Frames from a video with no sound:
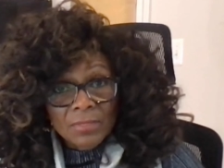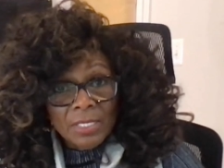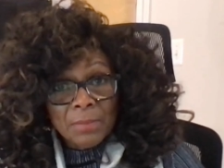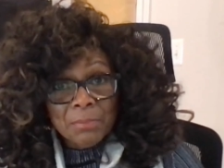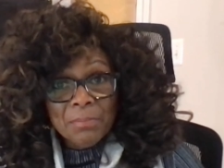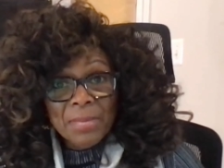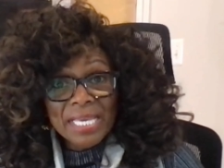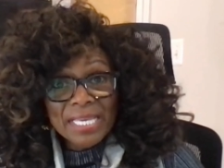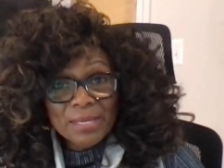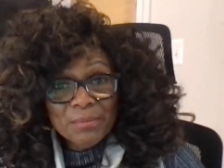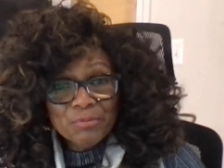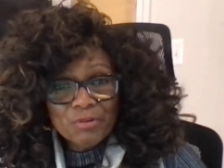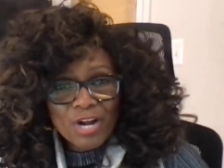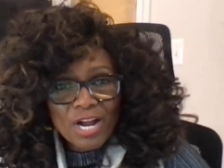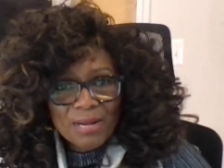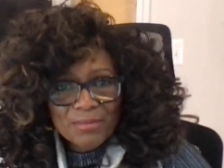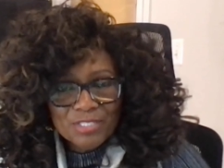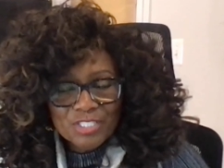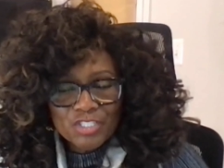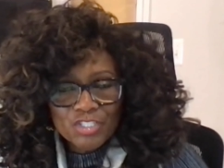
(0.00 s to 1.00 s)
Make a
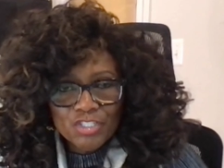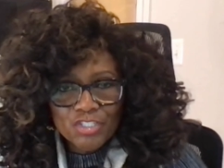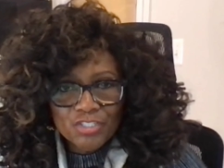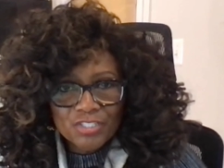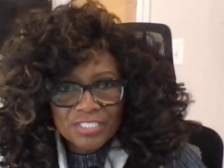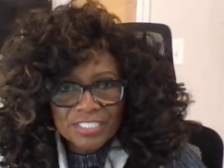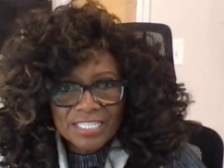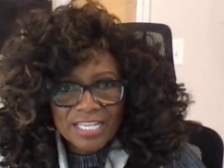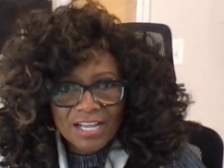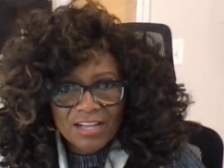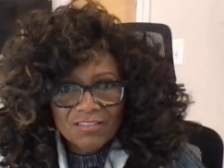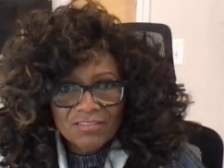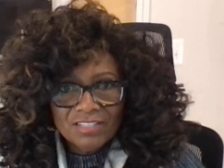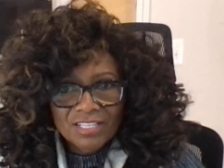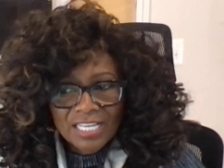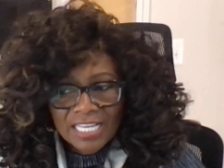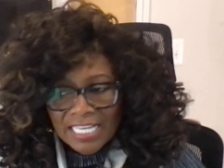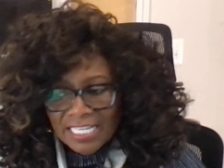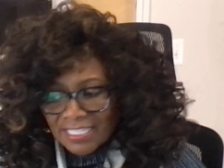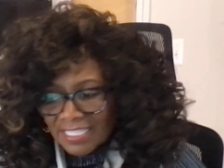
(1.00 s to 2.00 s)
promise to yourself.
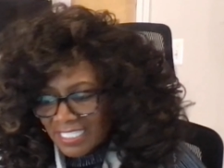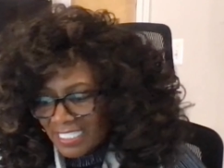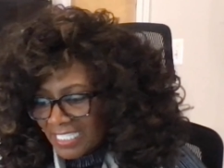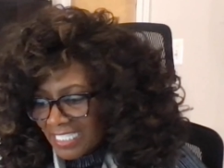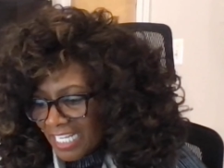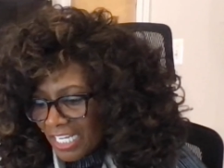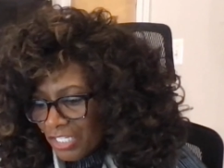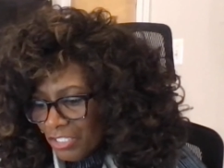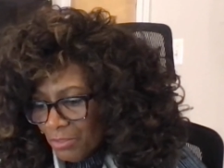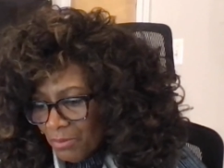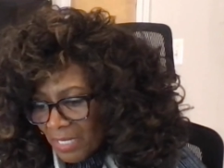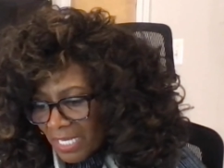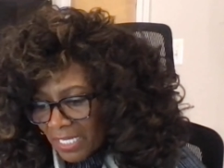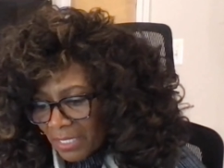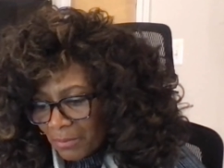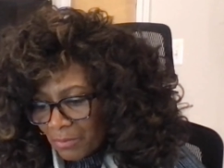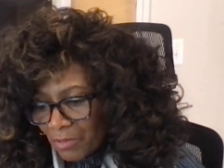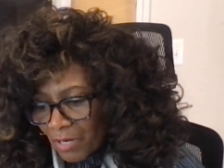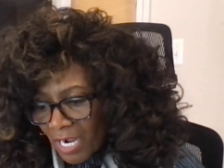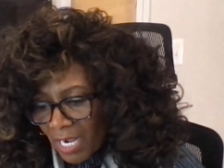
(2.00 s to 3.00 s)
Let's say you make
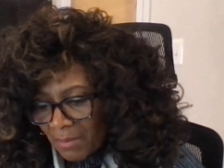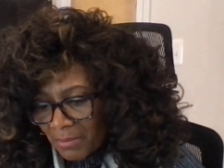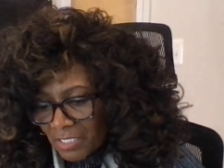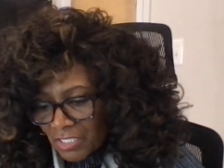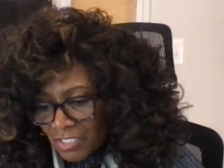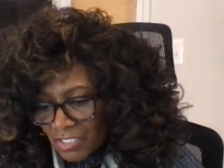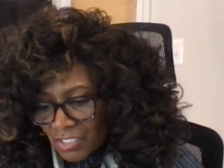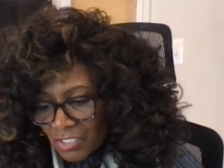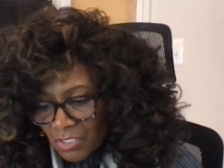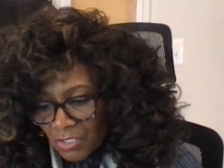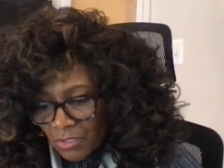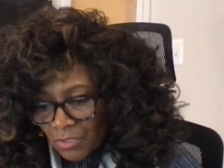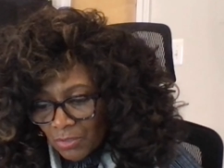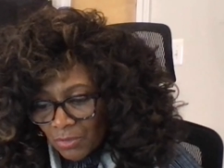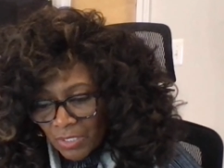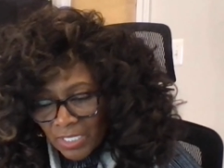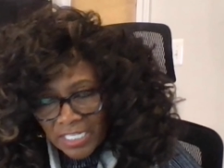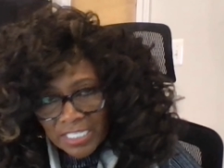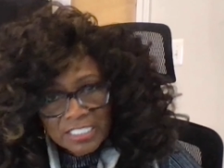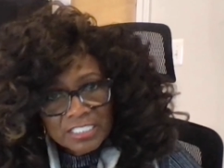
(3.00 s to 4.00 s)
a promise
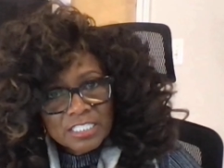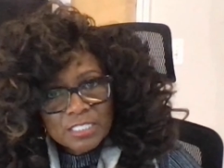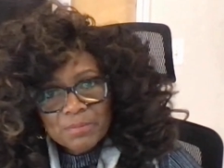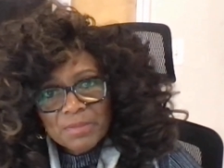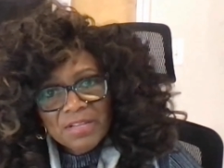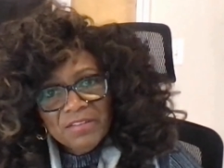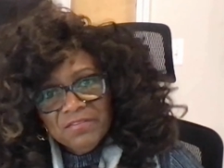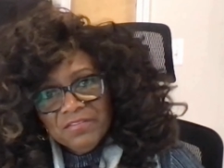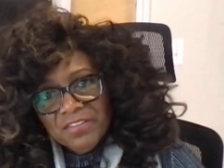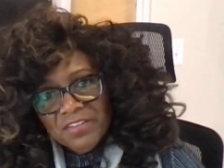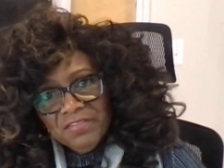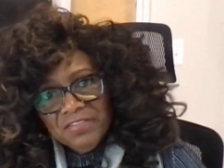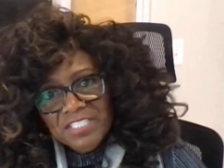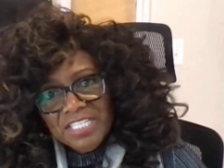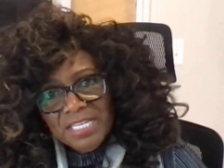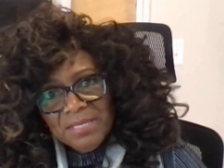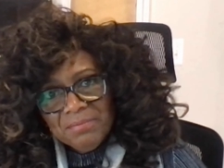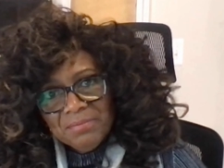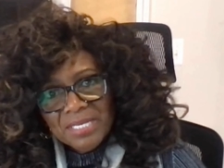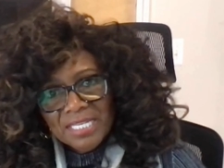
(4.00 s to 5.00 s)
to spend
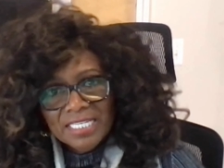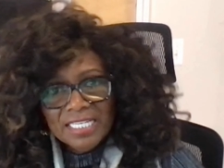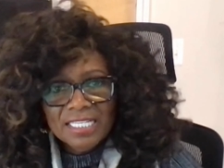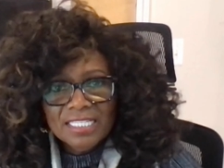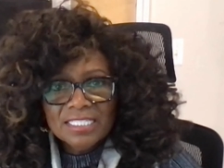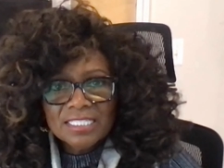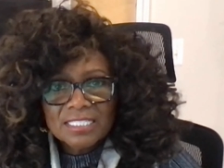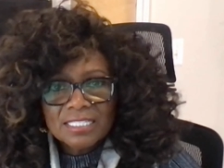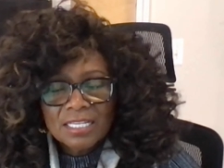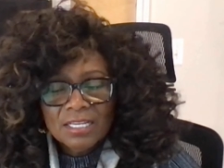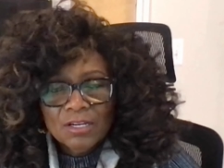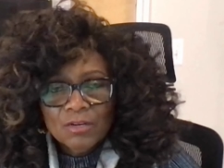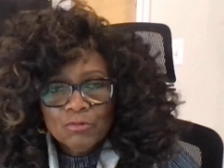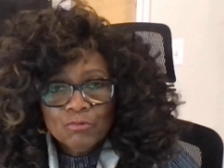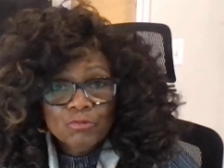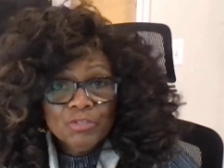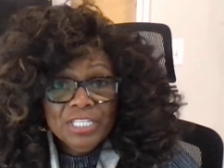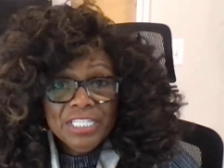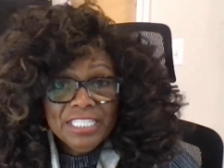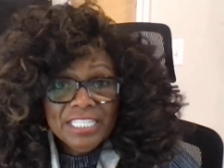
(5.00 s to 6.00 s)
15 minutes
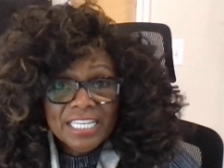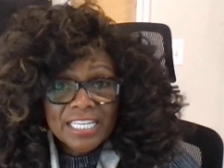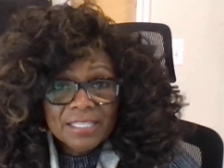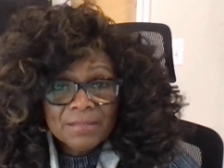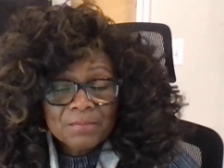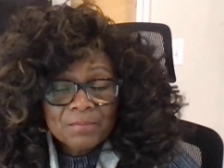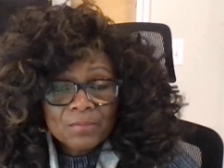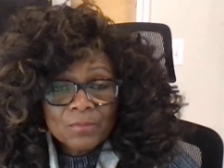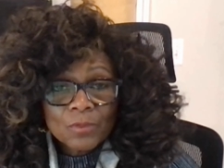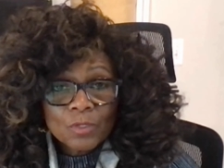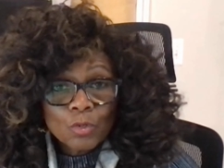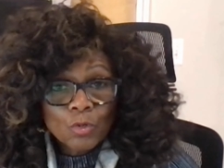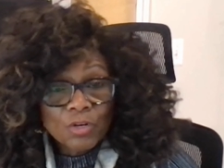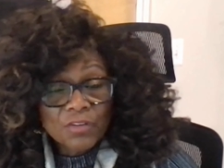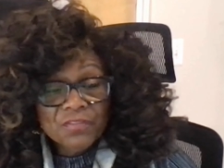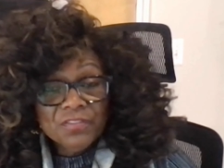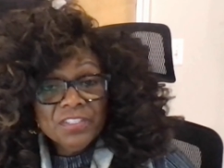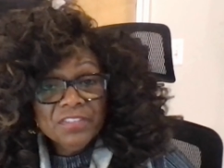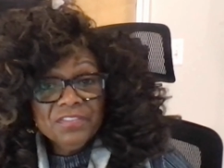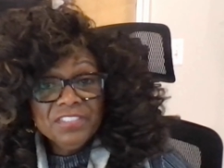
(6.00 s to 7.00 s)
reading or
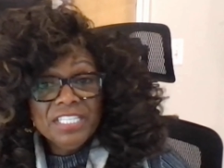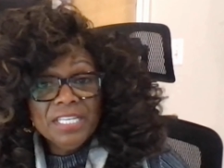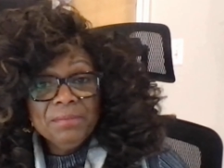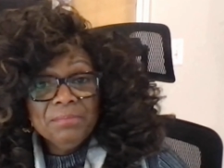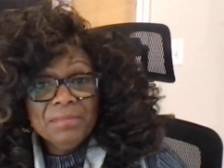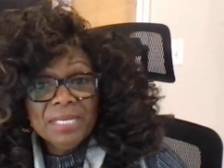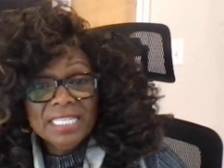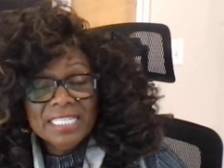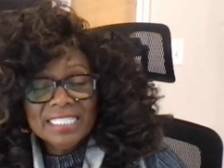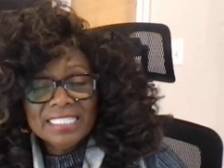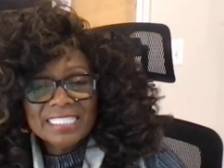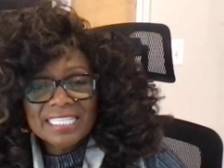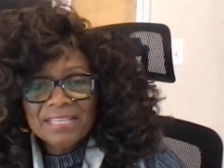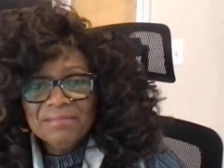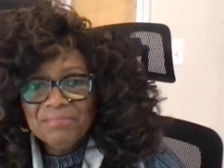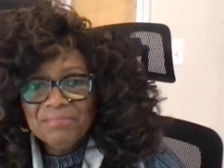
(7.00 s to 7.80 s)
15 minutes in